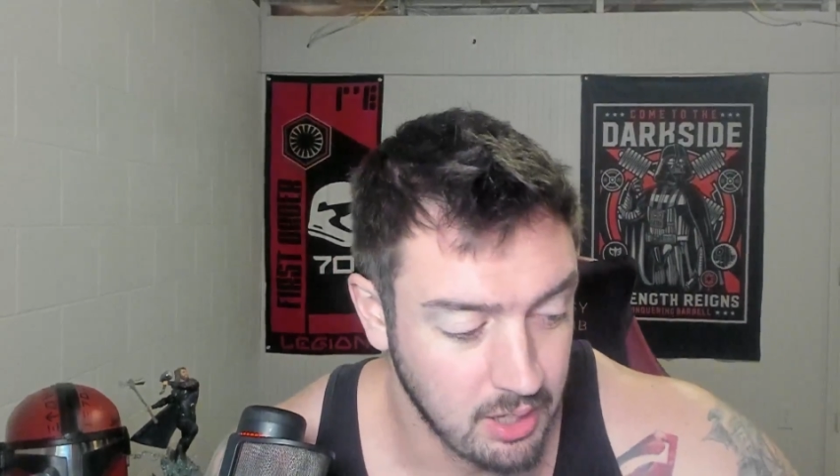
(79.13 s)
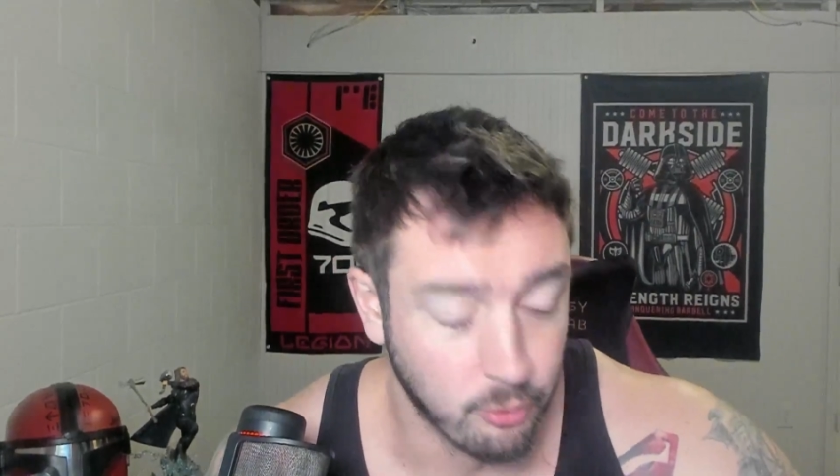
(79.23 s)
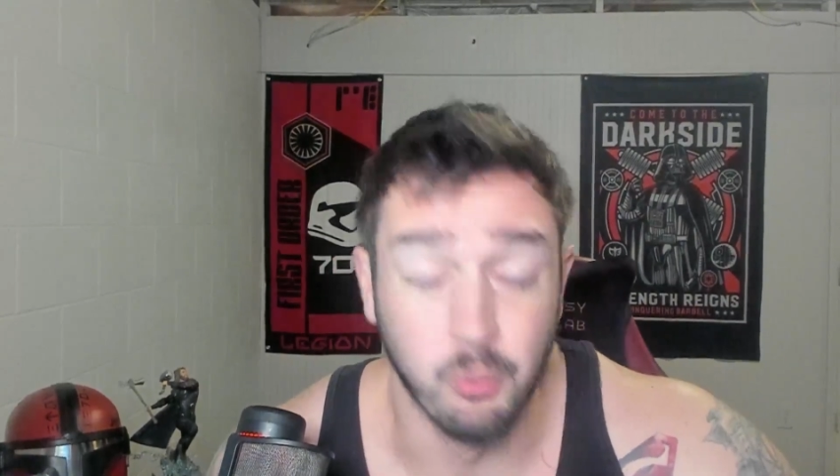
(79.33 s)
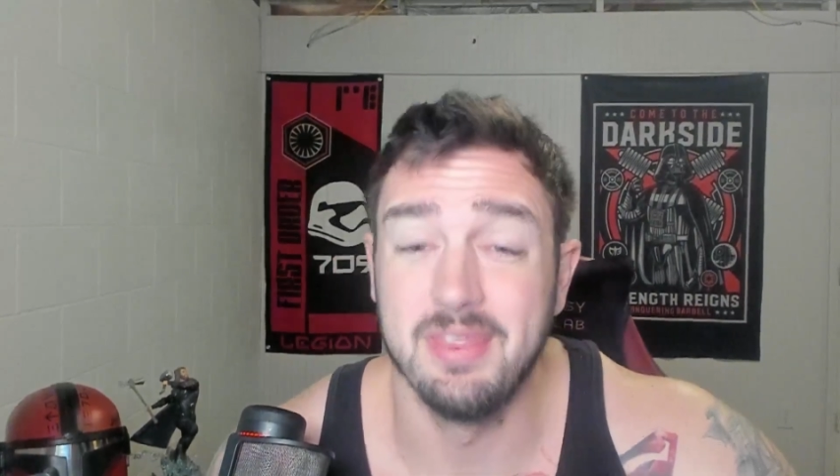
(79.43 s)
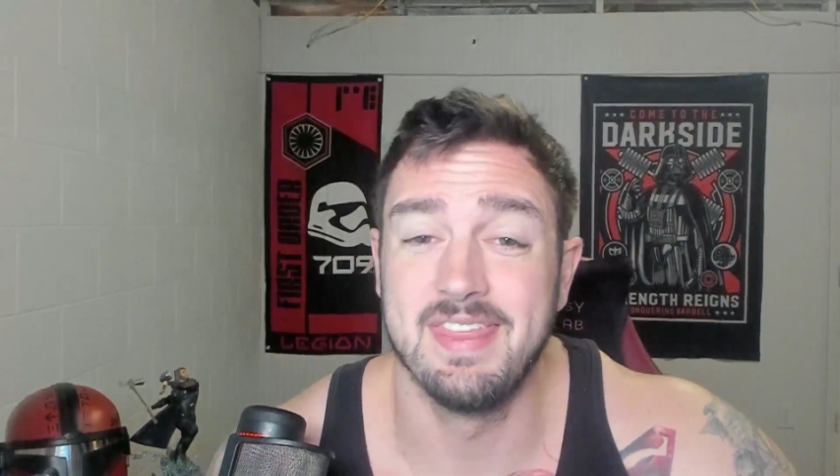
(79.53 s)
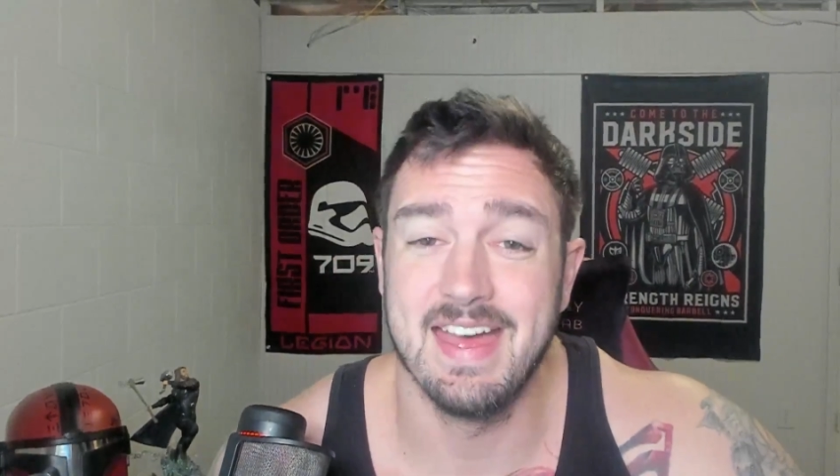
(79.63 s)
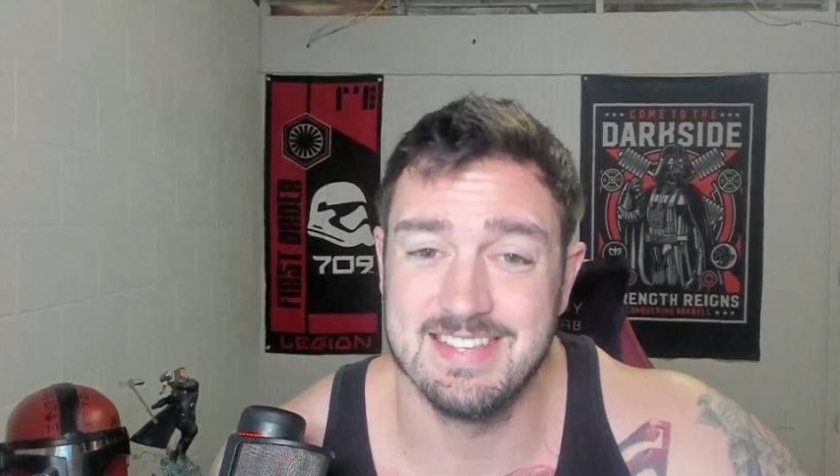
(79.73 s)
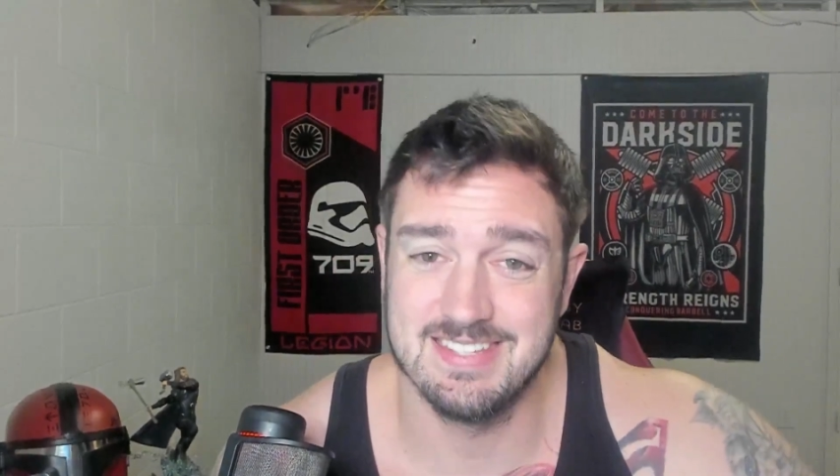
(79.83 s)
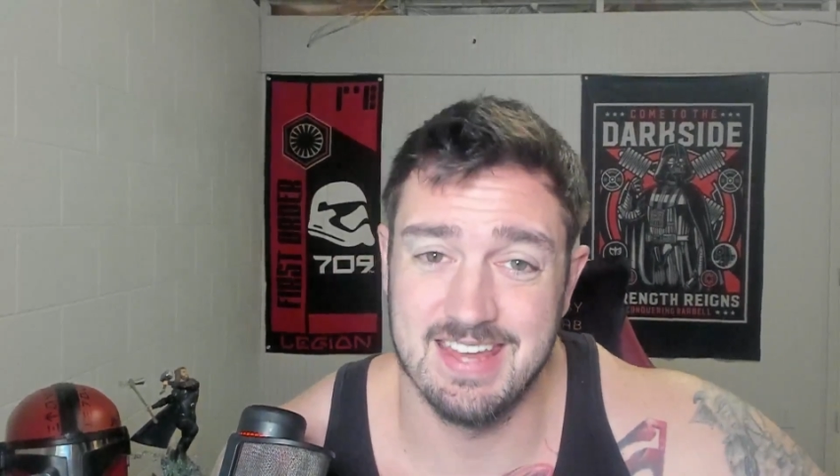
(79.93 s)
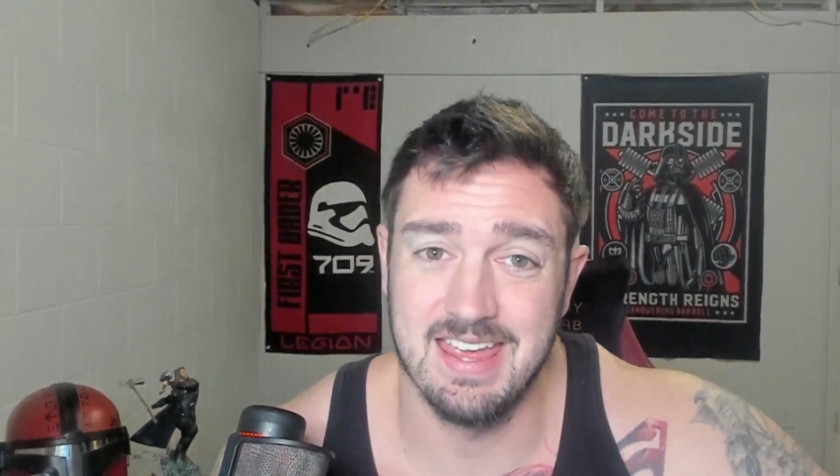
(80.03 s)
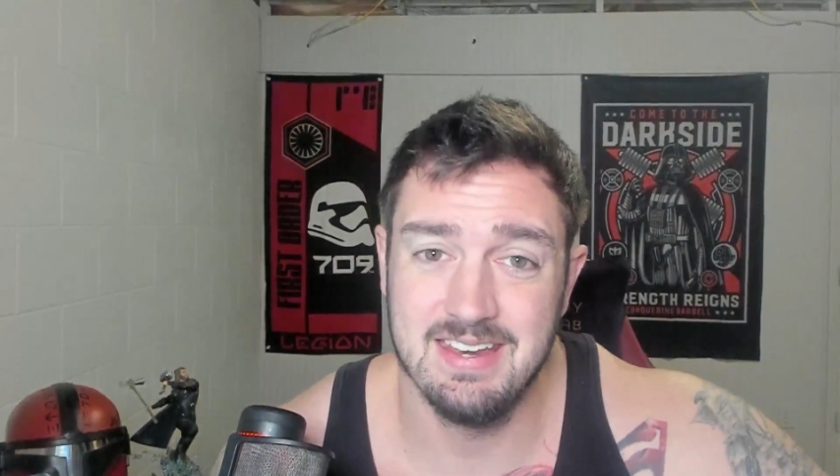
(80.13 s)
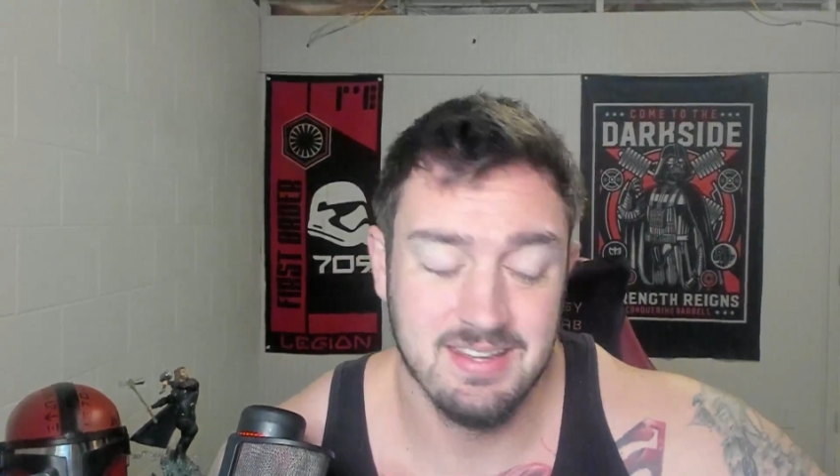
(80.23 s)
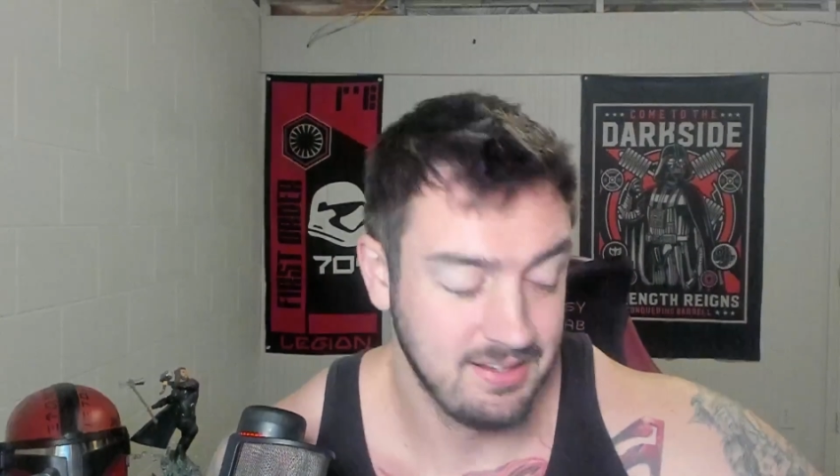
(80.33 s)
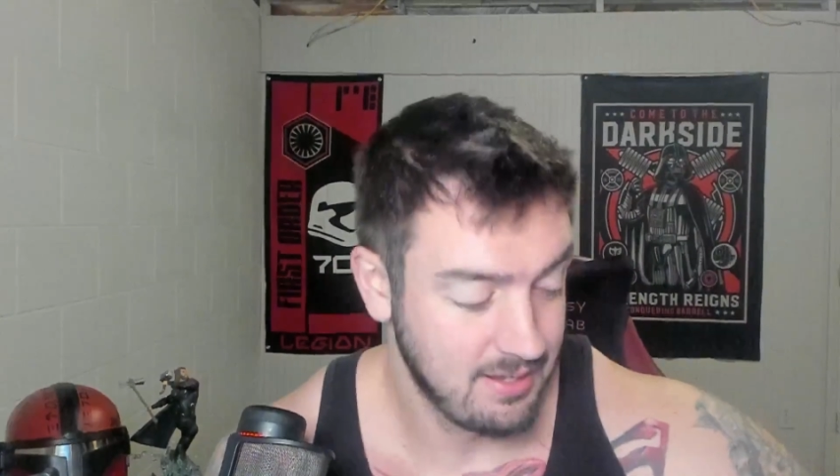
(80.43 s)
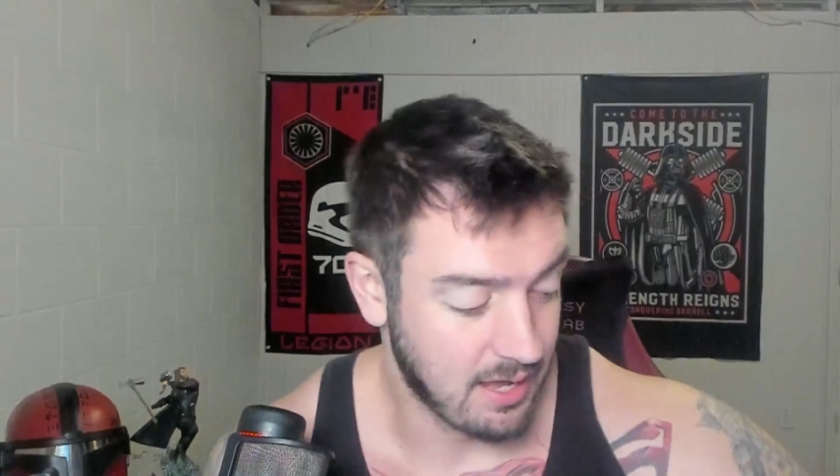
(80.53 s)
With that said,
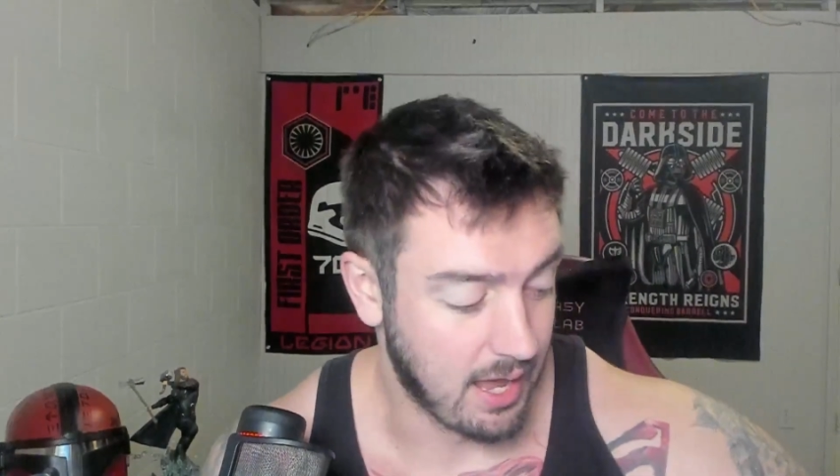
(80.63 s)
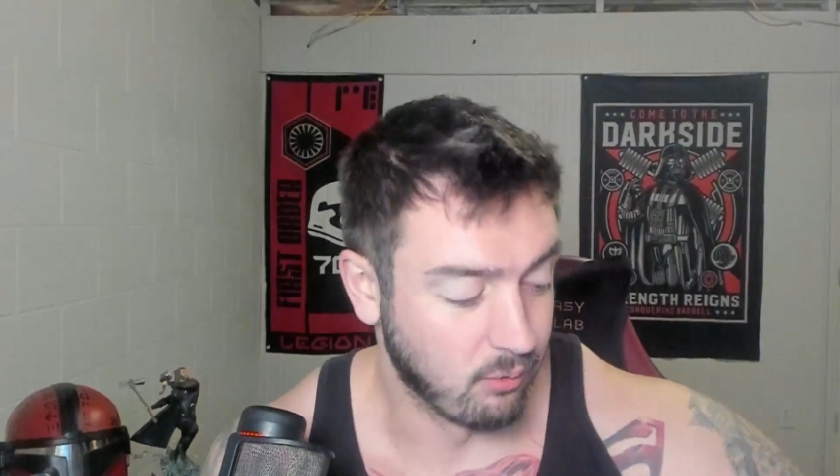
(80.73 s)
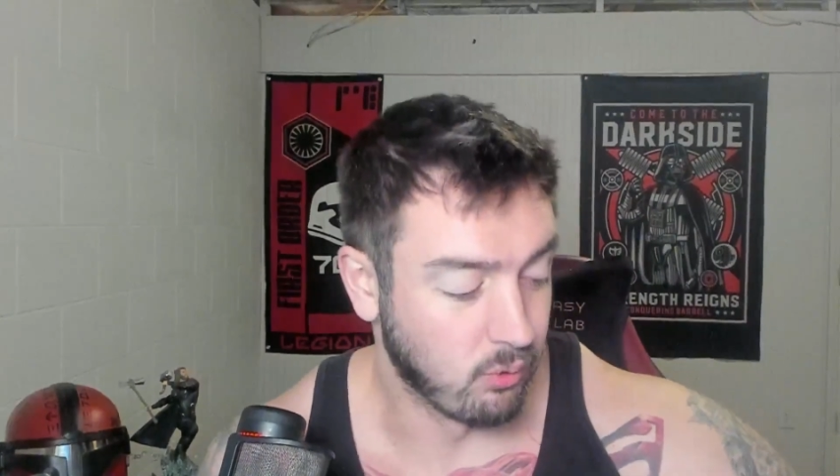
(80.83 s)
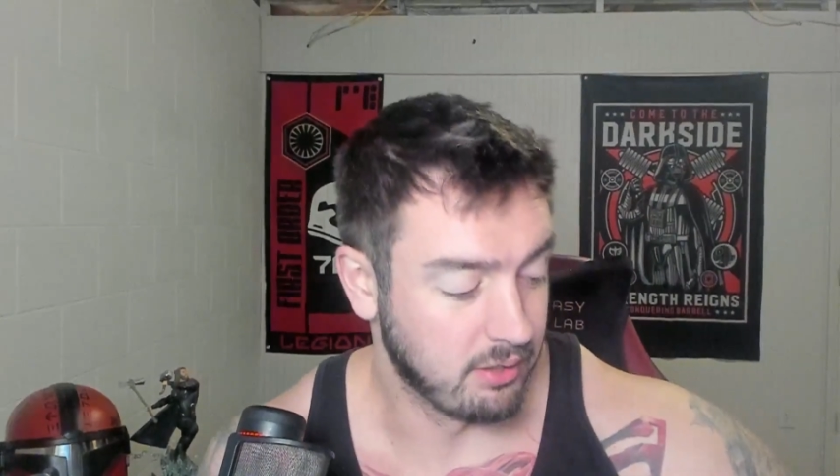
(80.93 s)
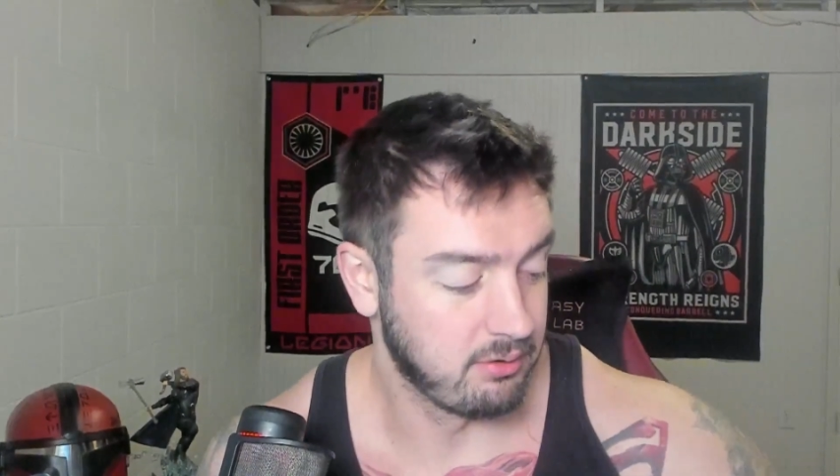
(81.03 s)
I want